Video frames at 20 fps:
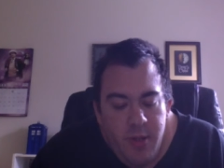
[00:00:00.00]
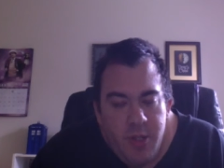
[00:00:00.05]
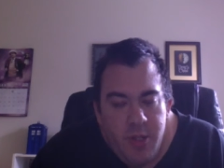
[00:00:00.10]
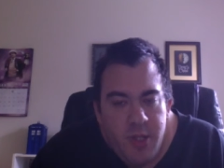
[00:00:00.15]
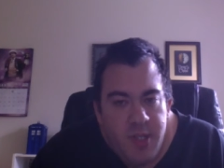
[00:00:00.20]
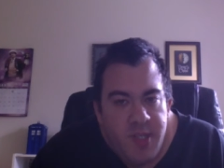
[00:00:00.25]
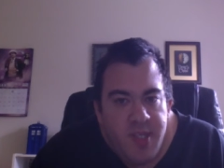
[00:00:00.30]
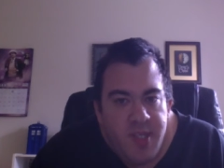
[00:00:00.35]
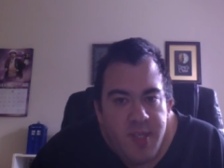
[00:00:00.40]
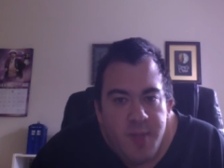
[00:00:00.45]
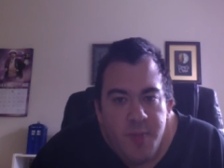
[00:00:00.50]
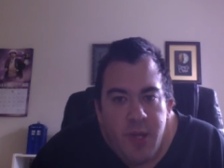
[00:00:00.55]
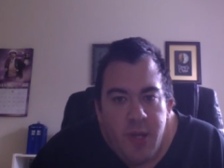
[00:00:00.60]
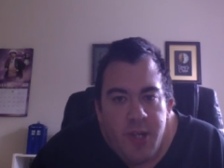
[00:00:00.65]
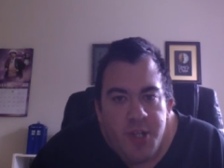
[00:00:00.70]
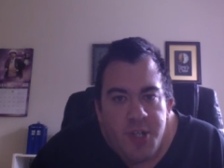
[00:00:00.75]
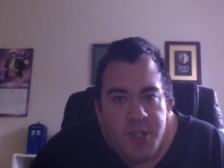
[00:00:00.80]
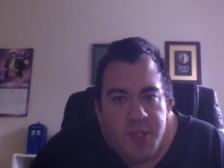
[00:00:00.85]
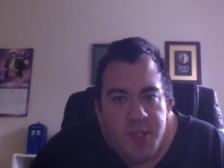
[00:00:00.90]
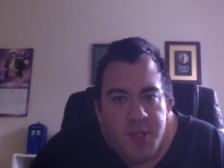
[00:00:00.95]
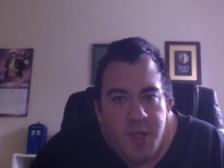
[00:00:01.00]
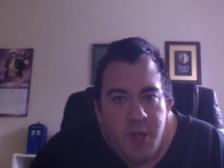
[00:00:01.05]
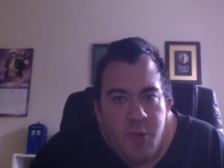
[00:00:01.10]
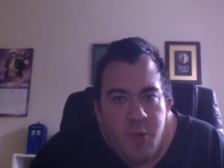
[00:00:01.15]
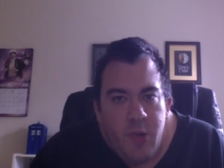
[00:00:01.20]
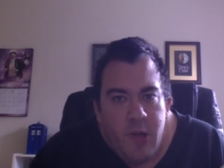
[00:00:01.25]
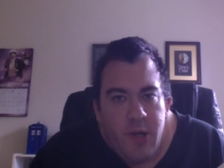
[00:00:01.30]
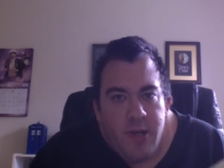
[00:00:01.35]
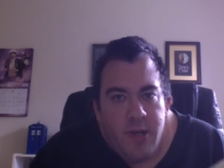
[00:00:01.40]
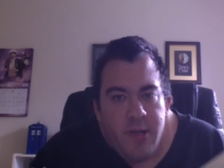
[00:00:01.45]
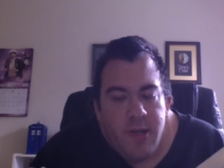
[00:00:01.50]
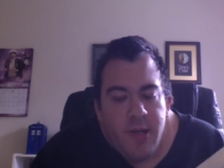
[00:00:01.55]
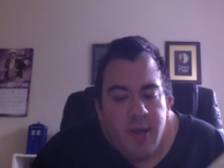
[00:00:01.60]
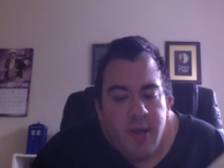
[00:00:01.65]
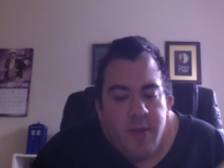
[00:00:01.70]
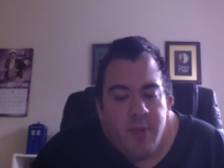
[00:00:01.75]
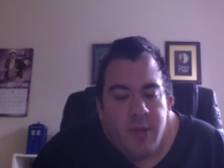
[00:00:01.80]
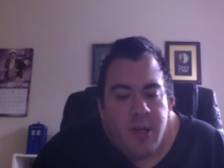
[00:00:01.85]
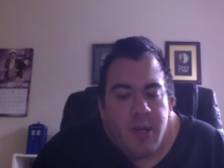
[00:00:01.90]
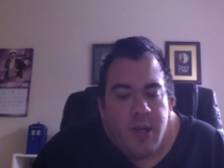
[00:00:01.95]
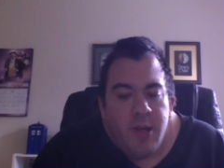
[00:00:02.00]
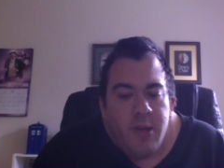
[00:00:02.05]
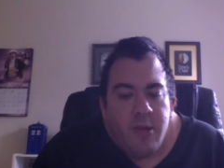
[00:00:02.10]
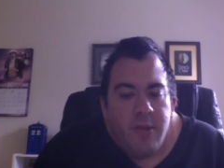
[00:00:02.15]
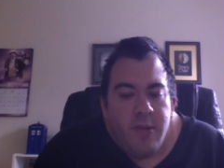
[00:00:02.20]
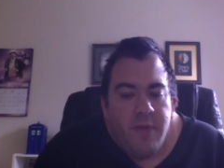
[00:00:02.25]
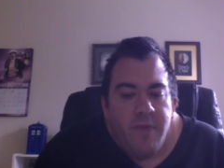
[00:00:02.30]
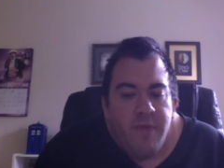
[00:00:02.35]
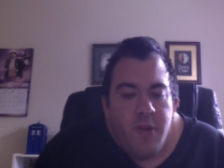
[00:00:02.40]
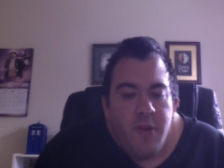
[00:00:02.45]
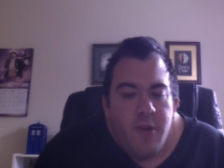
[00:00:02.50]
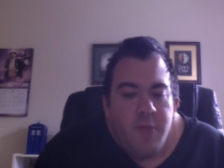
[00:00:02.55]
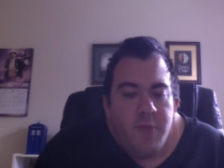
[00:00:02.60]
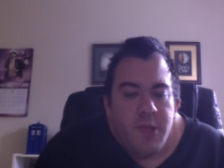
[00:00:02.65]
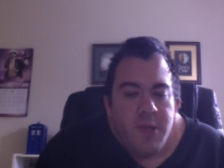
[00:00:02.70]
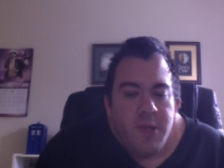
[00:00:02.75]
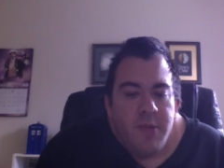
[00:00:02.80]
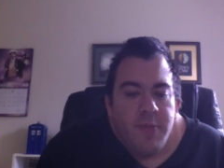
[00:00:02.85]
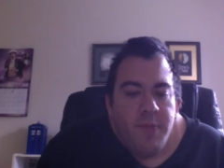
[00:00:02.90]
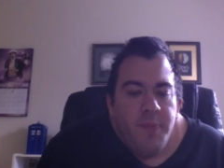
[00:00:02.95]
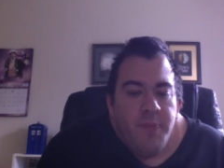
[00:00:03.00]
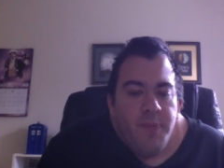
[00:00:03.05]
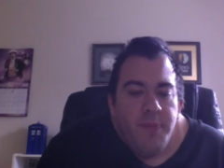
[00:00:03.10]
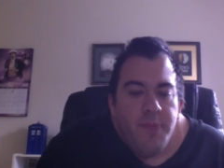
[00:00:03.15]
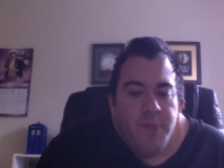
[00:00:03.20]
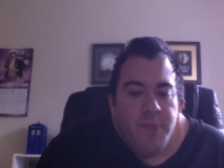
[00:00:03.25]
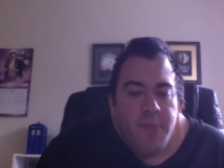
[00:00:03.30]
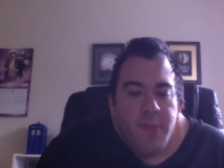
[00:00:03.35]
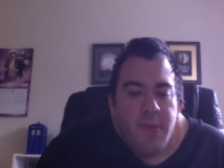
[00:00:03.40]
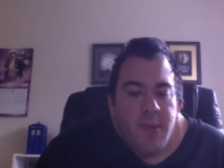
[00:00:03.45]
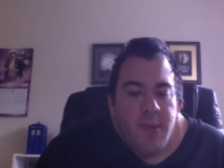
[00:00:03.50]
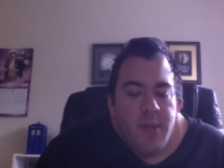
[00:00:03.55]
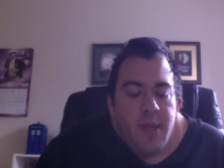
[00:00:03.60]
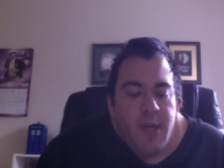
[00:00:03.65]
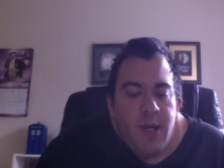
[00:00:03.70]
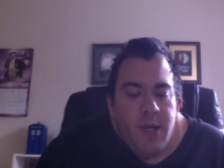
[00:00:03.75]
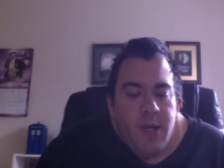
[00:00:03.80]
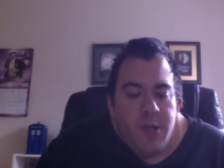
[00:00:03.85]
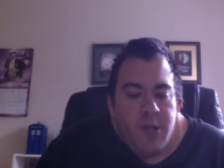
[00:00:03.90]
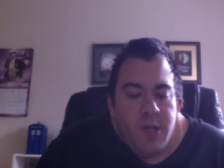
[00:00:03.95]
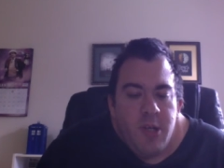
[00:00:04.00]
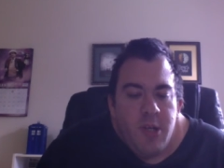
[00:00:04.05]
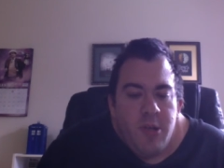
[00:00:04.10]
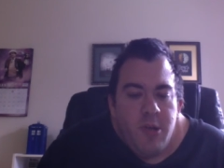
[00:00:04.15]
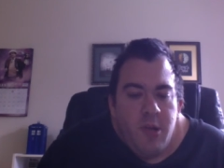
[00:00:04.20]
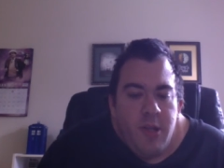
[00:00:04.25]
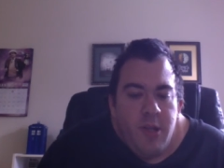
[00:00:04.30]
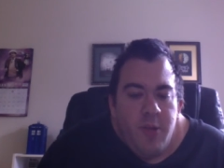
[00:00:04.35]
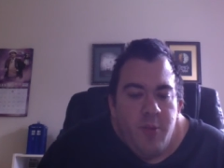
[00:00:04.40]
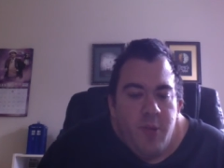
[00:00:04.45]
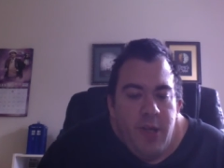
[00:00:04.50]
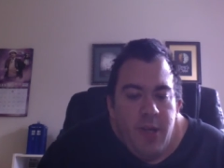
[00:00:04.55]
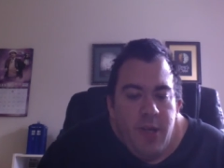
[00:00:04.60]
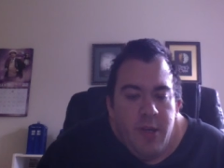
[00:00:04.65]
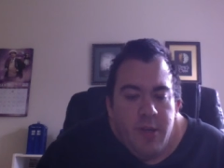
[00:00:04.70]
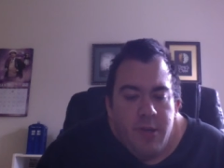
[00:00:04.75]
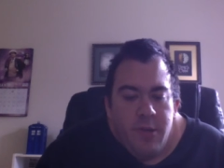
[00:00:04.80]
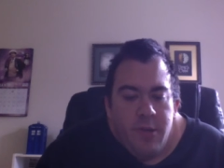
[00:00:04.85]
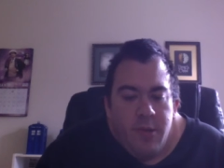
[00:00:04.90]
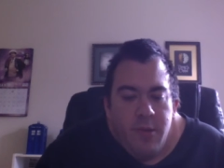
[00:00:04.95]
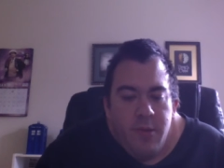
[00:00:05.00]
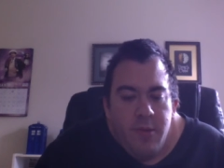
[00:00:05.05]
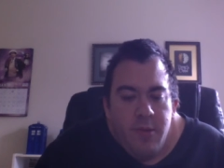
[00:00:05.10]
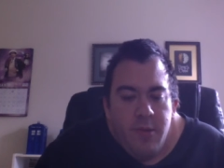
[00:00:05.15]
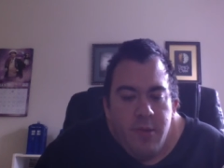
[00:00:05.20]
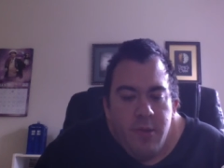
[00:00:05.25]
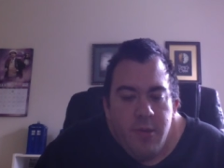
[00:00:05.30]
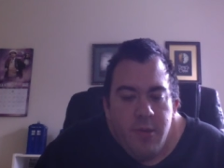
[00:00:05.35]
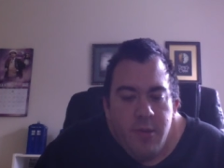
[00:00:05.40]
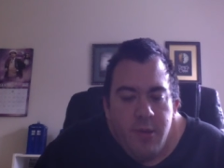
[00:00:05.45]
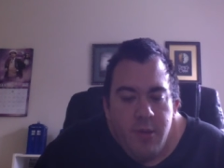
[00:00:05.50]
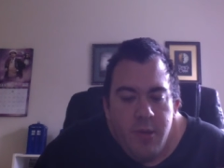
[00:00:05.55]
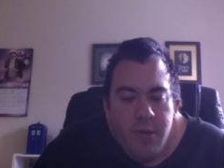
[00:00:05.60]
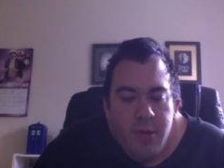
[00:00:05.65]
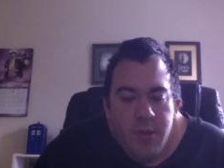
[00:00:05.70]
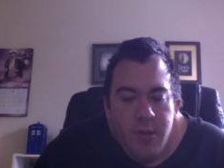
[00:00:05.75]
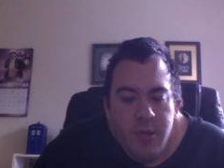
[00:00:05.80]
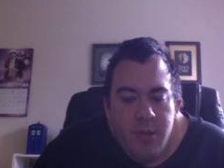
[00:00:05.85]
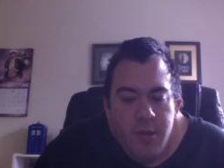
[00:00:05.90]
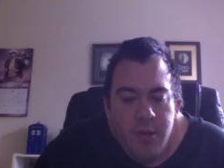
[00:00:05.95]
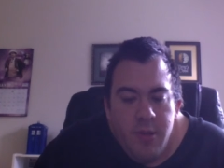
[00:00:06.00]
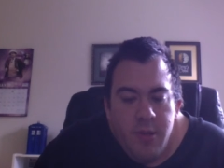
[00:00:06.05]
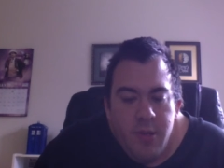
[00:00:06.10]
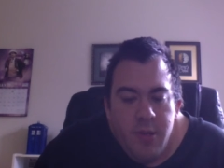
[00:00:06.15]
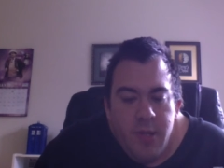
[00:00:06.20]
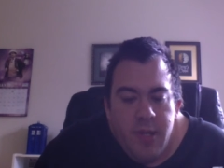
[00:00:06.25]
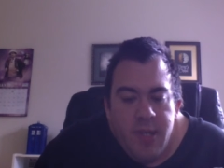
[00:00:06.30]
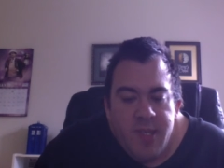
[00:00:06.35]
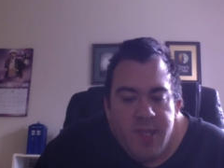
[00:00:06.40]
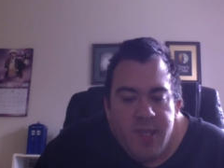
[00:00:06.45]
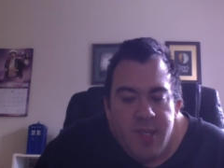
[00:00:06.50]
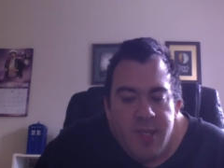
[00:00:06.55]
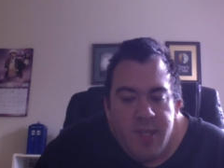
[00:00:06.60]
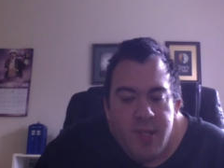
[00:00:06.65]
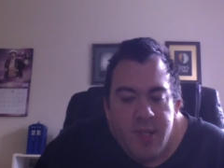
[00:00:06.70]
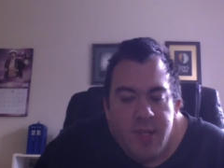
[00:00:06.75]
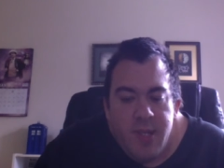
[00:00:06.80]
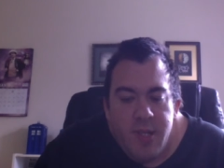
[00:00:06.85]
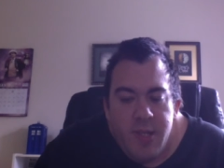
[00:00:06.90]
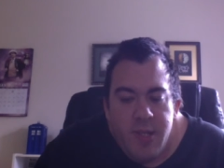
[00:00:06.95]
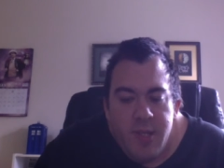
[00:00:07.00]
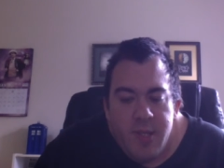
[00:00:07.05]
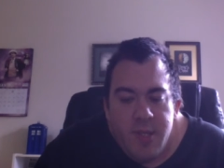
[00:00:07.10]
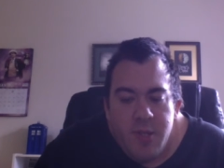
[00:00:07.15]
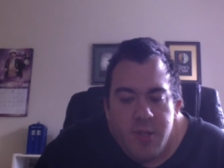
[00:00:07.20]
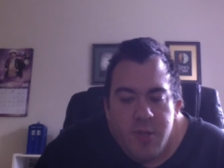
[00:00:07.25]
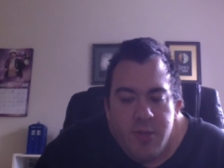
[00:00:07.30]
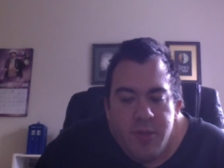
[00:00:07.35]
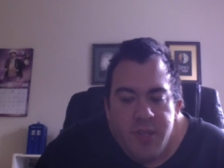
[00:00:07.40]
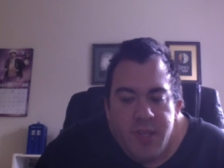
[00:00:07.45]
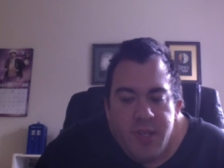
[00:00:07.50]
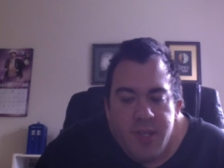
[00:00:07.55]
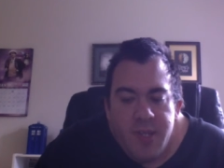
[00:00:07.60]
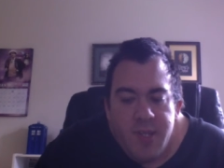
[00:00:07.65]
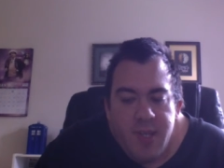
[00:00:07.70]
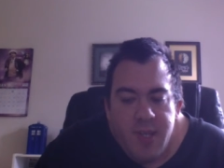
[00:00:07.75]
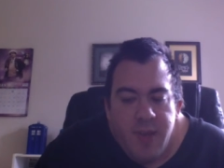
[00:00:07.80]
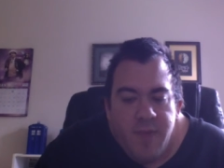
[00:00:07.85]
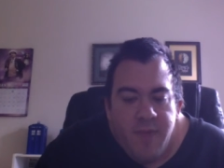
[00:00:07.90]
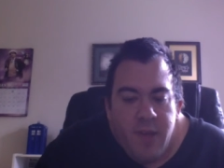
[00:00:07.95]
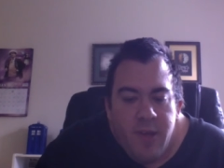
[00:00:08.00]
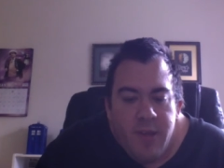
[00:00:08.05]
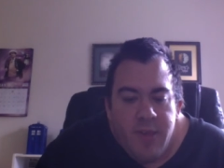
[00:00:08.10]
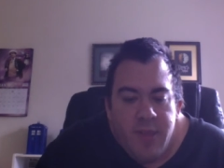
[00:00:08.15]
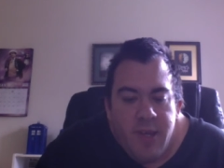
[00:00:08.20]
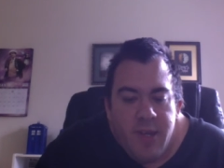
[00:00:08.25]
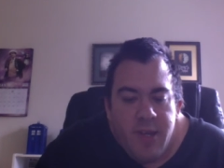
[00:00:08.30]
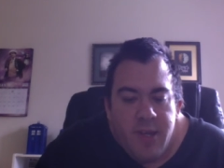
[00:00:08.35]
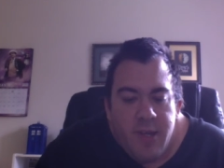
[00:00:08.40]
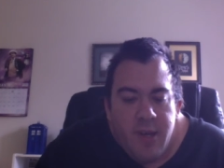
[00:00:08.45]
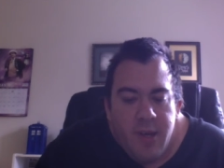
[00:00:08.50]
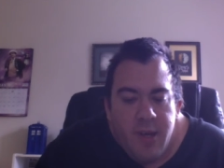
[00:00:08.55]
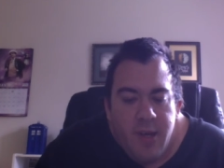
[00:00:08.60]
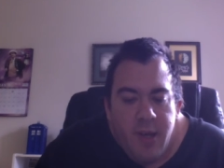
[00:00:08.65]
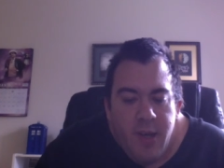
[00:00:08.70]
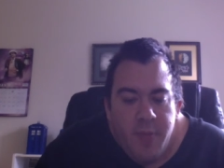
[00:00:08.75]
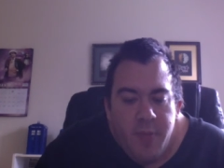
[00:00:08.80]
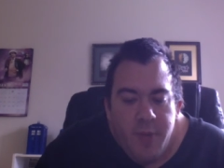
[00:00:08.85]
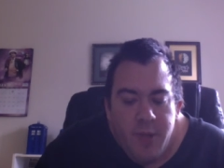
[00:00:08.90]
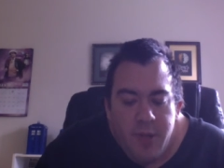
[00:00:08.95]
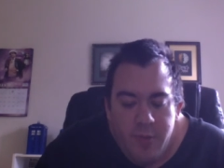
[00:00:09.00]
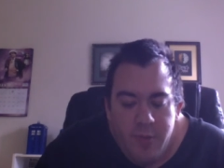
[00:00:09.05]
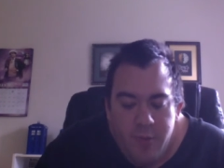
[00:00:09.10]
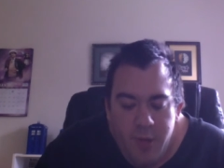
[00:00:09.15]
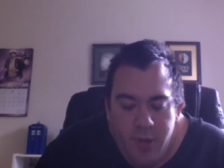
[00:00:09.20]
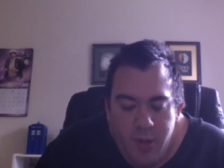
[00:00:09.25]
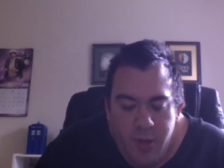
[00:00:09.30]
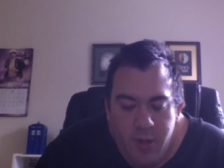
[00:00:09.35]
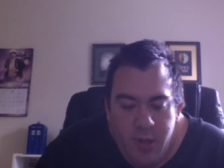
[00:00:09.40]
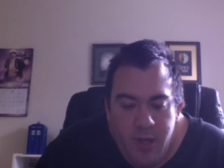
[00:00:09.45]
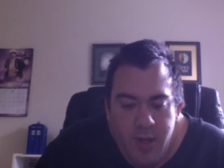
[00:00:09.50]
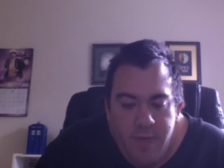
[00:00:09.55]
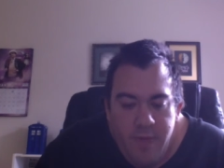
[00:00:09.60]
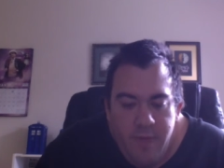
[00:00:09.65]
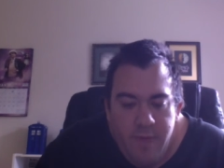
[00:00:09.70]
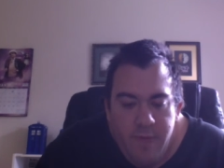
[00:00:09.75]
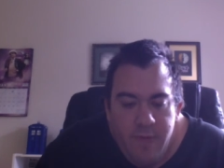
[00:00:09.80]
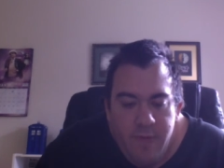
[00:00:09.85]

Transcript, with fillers: Just as much as you are, Abigail confirmed. How totally weird. Yes, isn't it? It's a good thing stuff like that can't happen in real life.